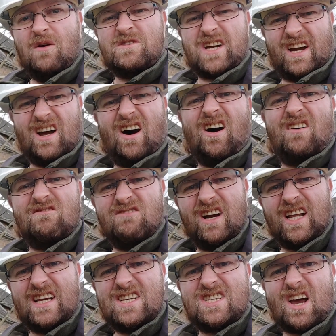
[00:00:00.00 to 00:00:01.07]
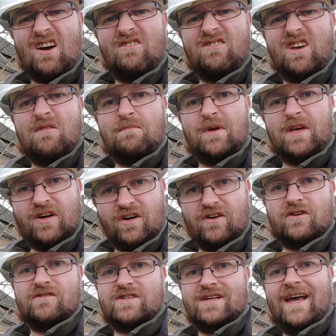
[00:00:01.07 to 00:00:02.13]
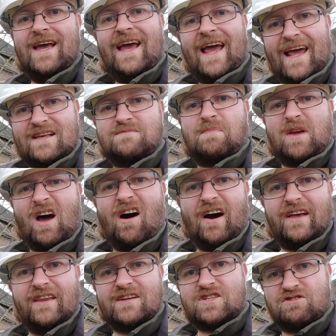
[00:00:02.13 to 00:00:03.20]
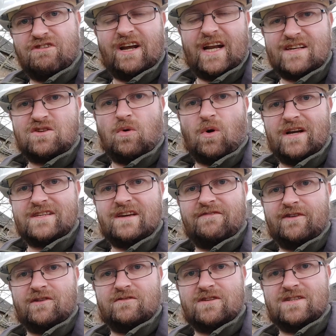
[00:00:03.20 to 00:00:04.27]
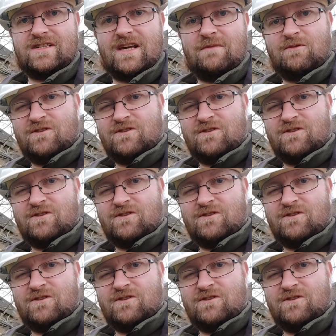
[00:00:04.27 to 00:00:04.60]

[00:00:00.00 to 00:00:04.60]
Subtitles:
which I can't really show you because it's behind the tree and it's quite difficult to see.